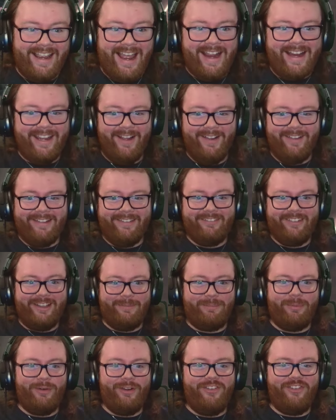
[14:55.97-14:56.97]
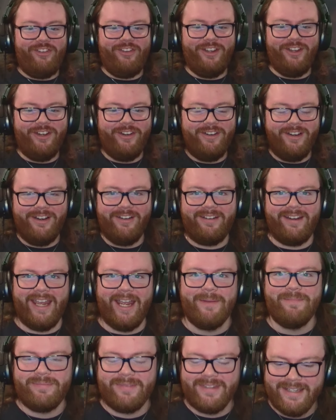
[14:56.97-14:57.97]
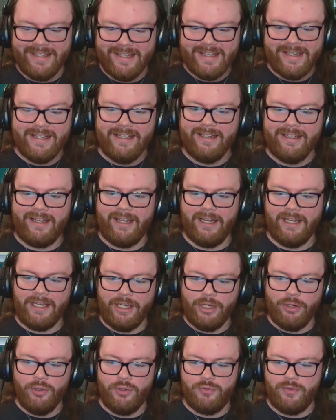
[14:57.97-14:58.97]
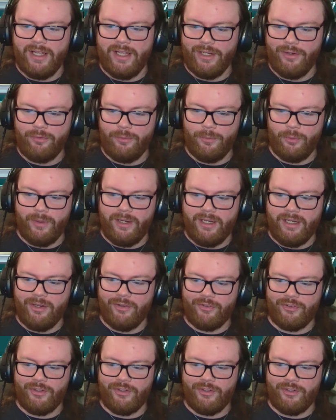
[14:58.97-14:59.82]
I killed him with the poison, though. Okay. Getting huge value from the Radius